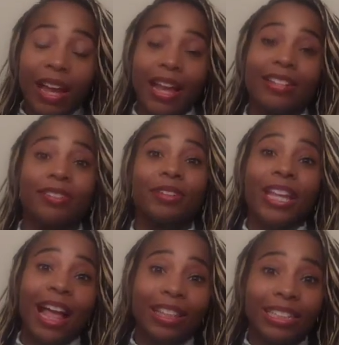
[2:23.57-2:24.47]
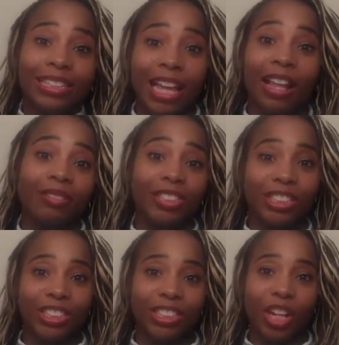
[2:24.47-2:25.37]
has a reality
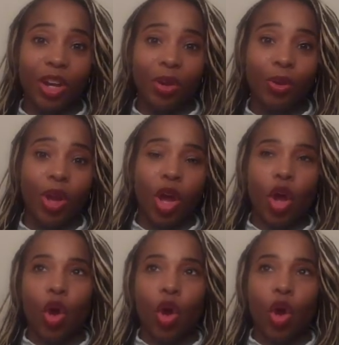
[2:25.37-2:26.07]
television show?